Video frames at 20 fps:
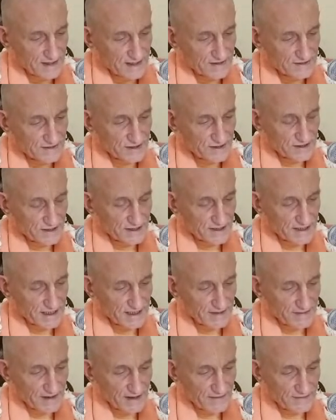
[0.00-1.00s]
Sri
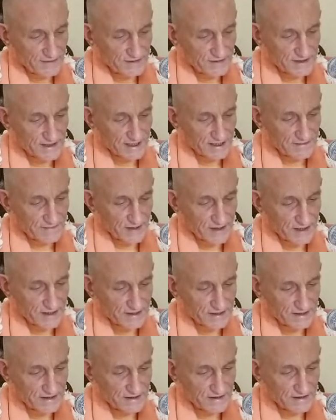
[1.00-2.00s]
Caitanya Mahaprabhu said a
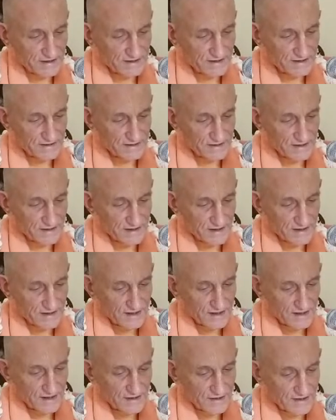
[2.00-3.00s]
person
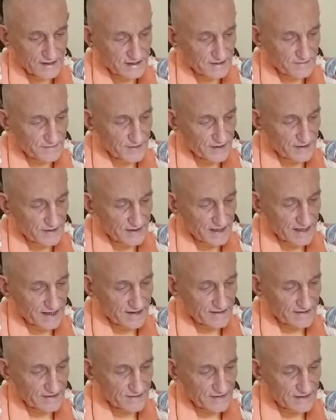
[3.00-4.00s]
who has the pure
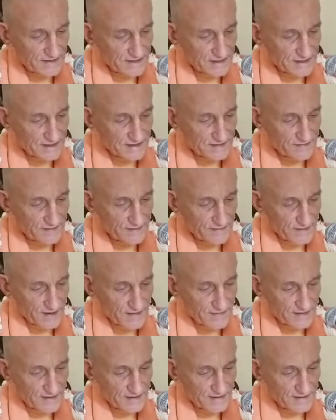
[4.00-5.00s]
characteristics of a
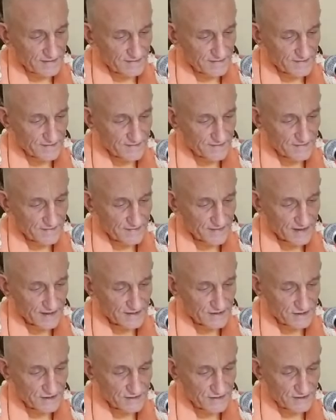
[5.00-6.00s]
Brahmana
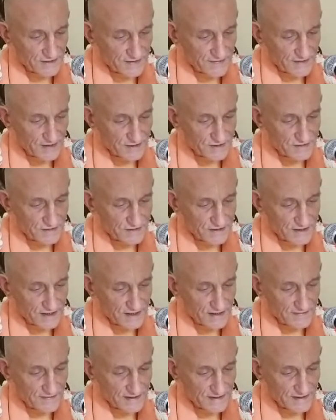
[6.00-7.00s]
due to devotional
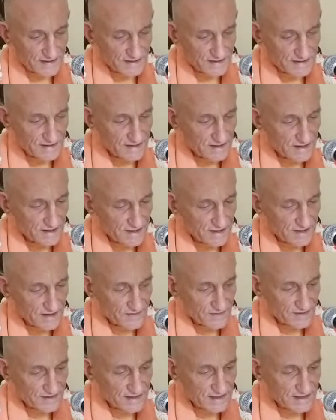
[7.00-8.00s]
service,
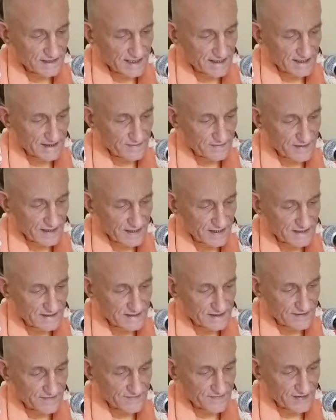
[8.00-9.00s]
which is like a
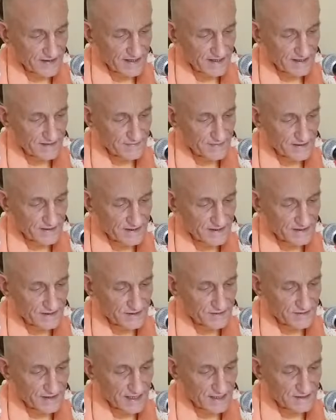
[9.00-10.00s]
blazing fire burning
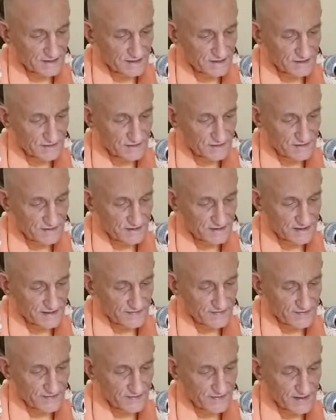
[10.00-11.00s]
to ashes all the
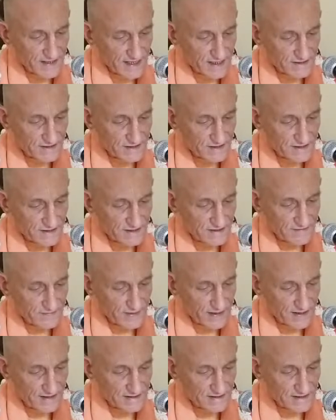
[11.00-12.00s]
sinful reactions of
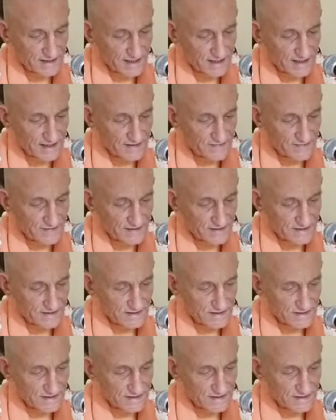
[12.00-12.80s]
past lives,